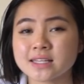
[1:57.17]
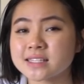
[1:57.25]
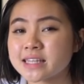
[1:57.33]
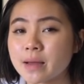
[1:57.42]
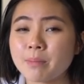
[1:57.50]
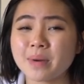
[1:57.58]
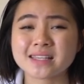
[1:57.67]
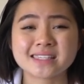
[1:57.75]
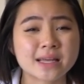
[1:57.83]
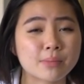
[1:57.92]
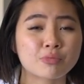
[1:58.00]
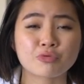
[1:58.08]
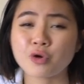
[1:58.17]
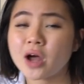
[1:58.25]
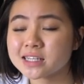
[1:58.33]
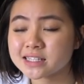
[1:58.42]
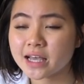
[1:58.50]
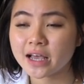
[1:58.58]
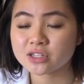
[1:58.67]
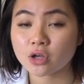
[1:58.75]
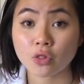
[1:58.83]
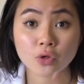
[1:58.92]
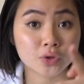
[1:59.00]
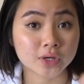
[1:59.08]
a step-by-step process,
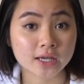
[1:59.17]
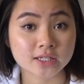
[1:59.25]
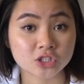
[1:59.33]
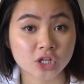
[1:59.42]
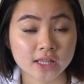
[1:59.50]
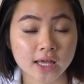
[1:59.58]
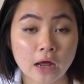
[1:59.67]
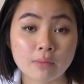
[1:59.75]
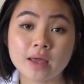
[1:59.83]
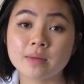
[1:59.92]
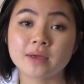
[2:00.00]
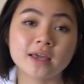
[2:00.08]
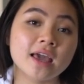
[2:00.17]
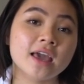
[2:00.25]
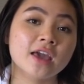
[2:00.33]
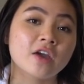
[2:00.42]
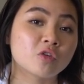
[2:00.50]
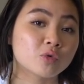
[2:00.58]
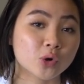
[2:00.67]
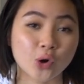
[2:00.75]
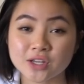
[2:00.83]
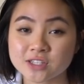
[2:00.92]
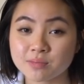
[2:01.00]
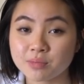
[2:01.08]
although you guys can check that out maybe if you
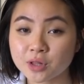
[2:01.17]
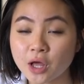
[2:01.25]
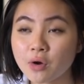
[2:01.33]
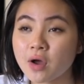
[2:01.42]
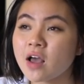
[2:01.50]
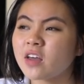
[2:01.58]
request it below.